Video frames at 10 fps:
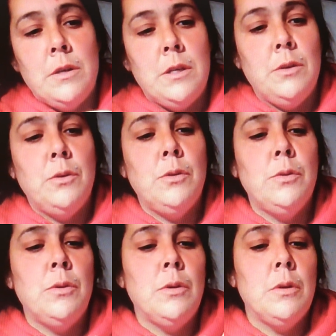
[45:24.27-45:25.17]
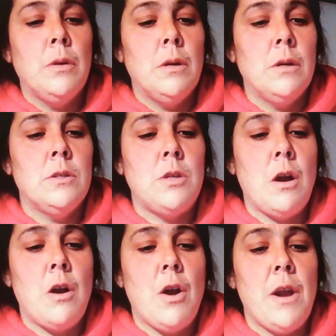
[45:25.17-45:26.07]
to
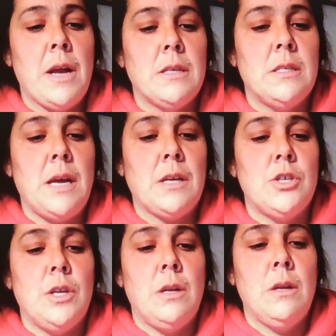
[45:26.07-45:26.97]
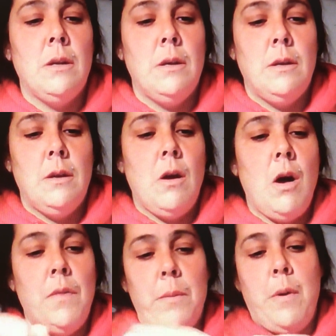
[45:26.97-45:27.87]
start our next section
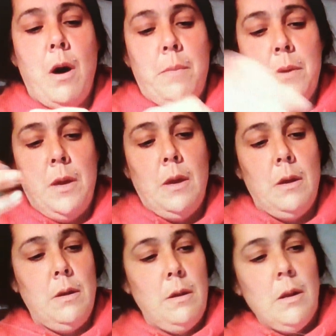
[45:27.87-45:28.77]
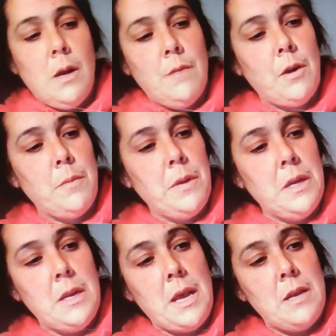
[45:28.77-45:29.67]
on the poppy of our
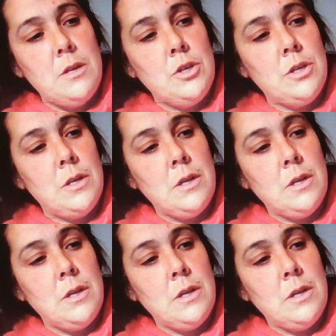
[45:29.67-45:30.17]
beaded edge.